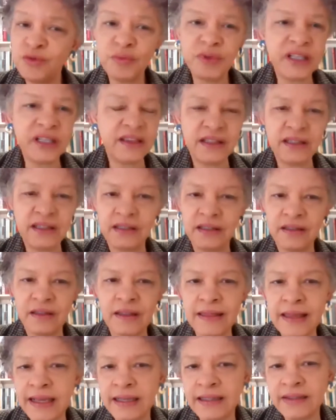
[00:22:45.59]
but the
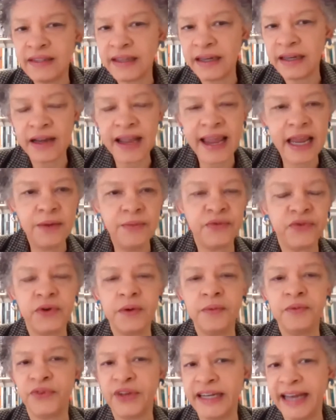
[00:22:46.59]
things that came
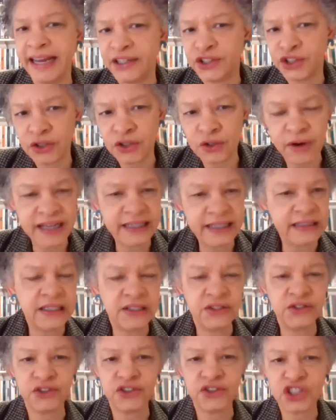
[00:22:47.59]
from financial
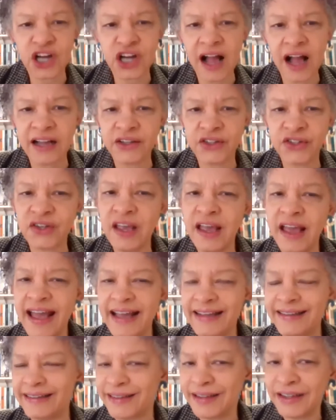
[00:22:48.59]
crises or shocks
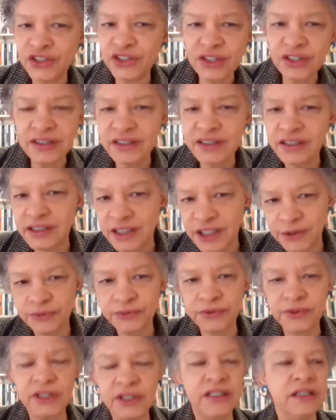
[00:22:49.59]
had such a
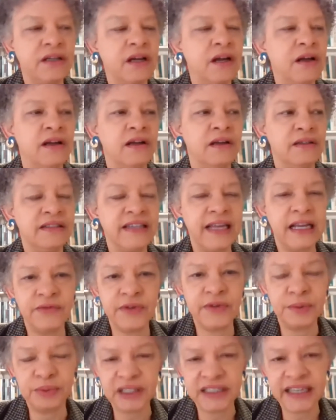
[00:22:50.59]
different set of
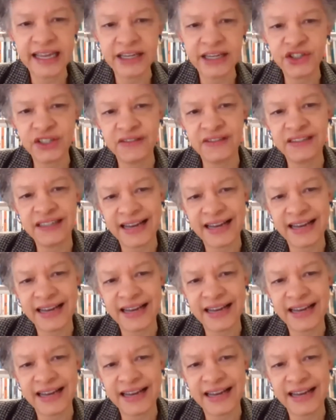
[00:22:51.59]
implications.